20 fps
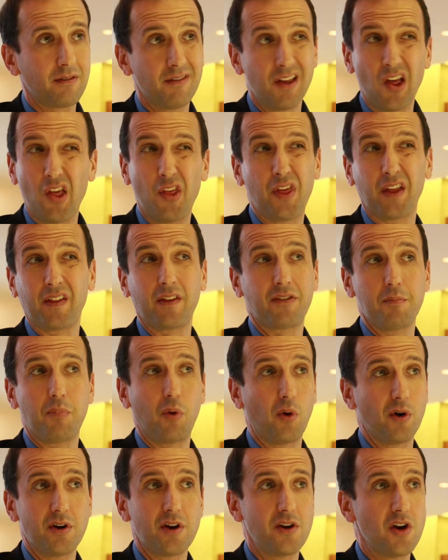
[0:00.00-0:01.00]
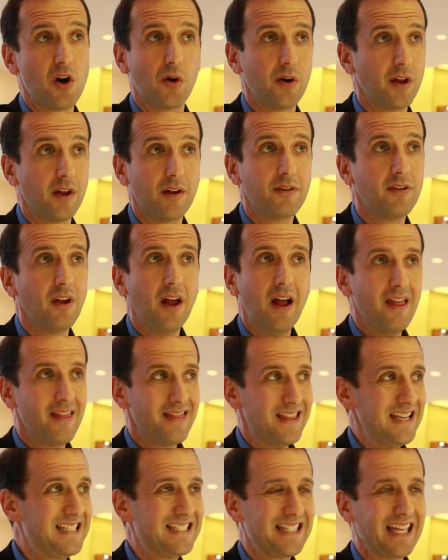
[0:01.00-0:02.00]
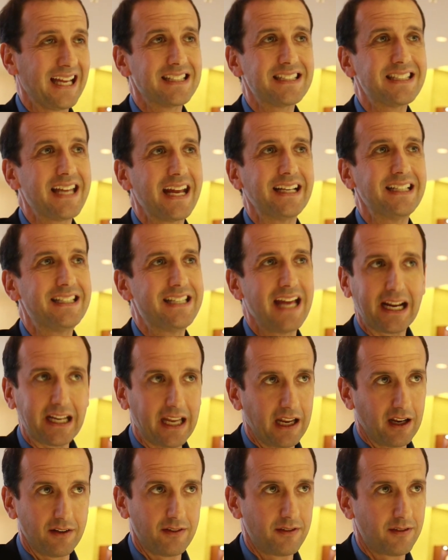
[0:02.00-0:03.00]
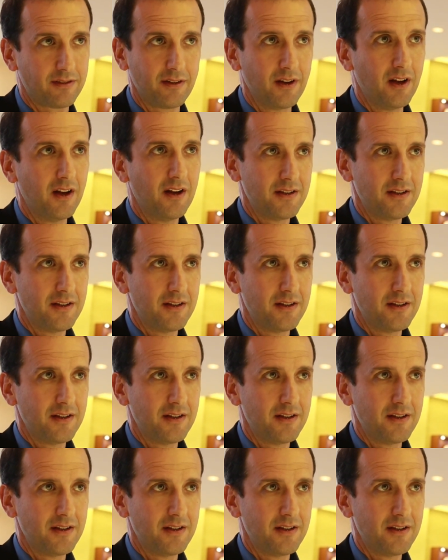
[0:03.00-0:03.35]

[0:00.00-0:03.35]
The other thing that's important to note is these things take decades